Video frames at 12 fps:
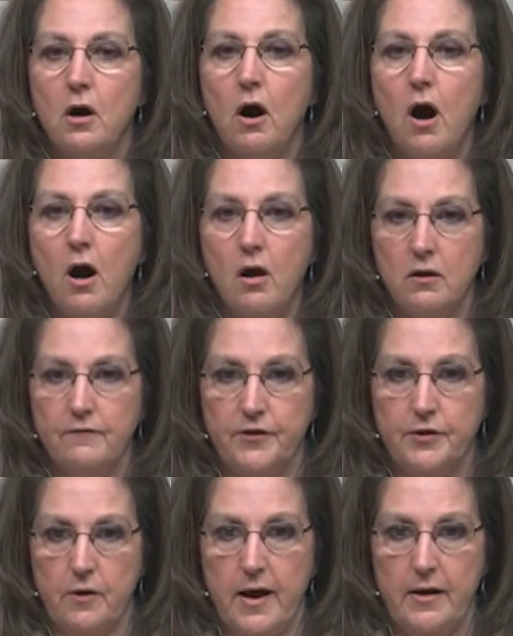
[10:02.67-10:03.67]
all of the
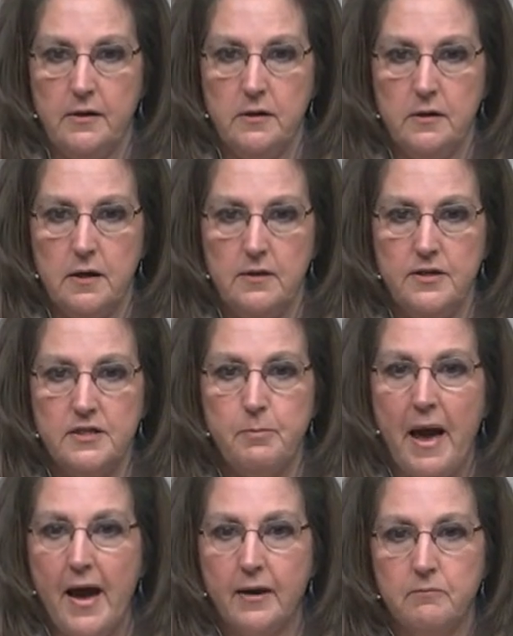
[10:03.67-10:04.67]
grain in this
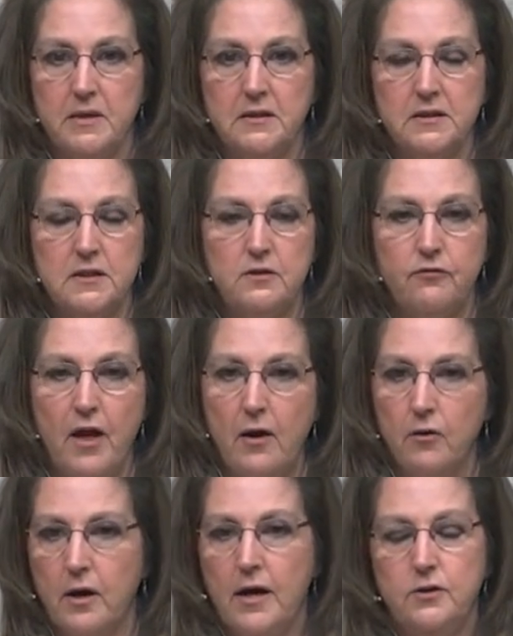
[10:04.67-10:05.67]
bag. Mill it into
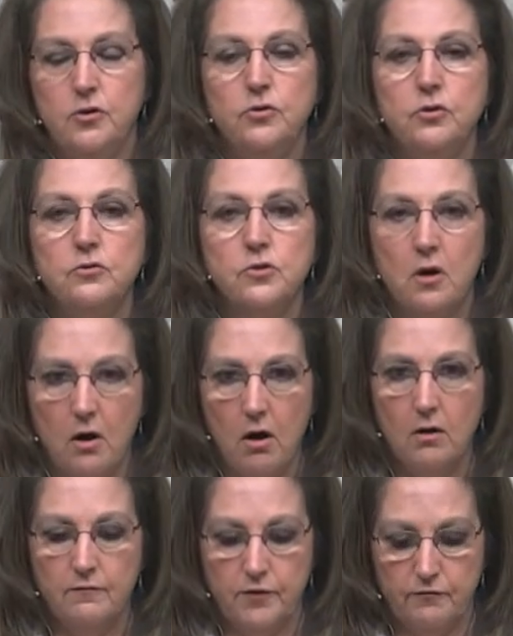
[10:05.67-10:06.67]
flour and you'll use
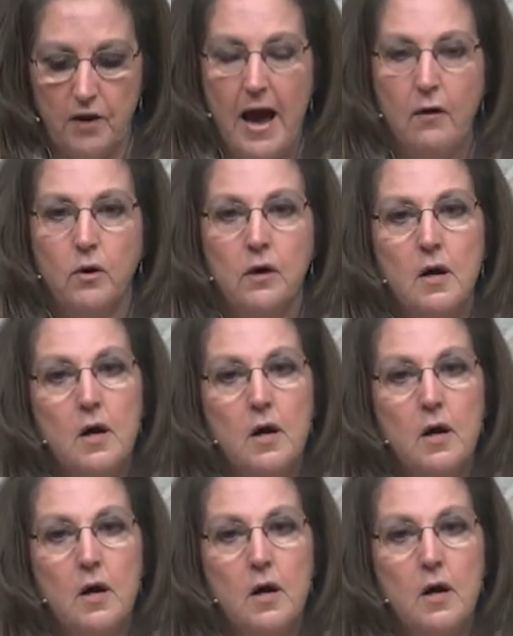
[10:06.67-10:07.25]
all of the flour.